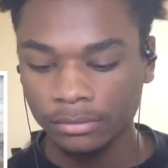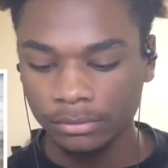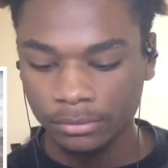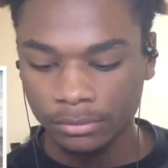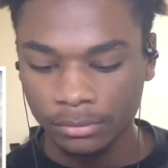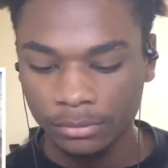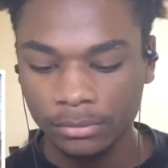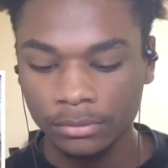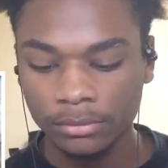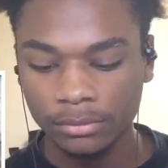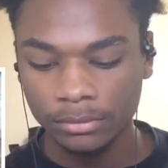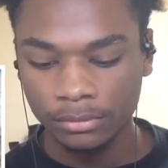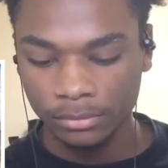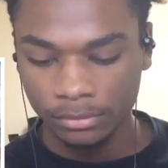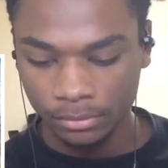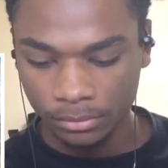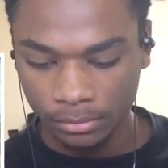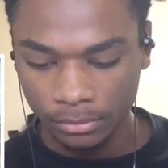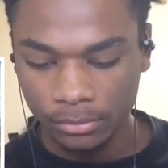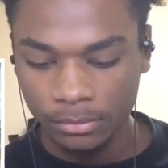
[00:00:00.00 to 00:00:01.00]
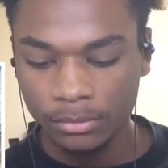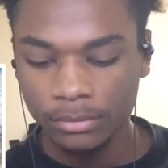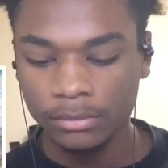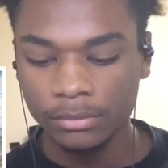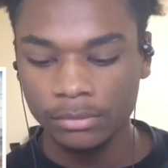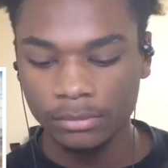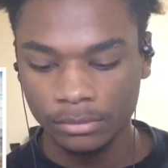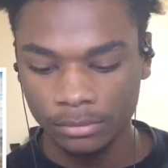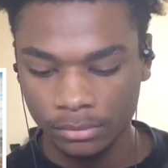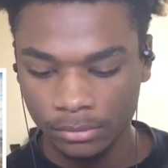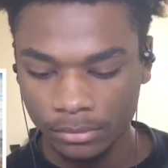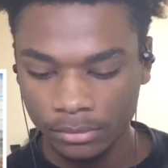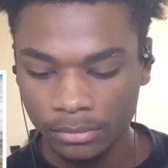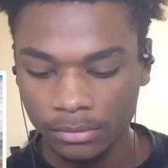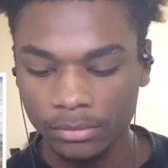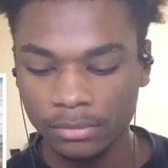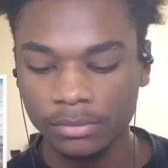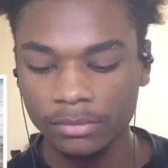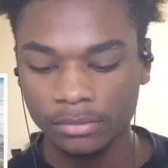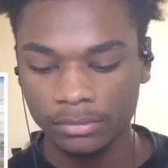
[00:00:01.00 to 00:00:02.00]
Tell me what your life like, turn
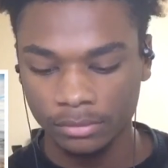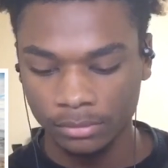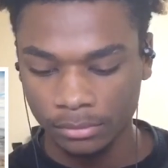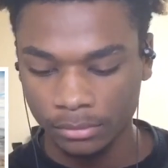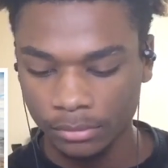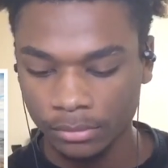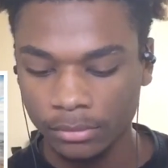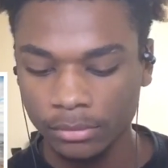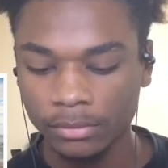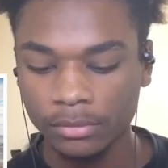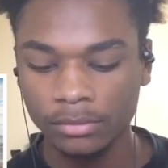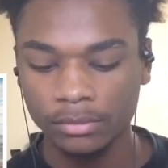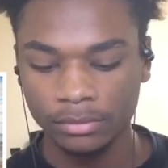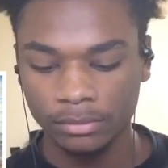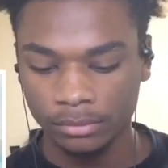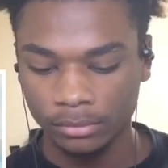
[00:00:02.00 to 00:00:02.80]
it down a bright light.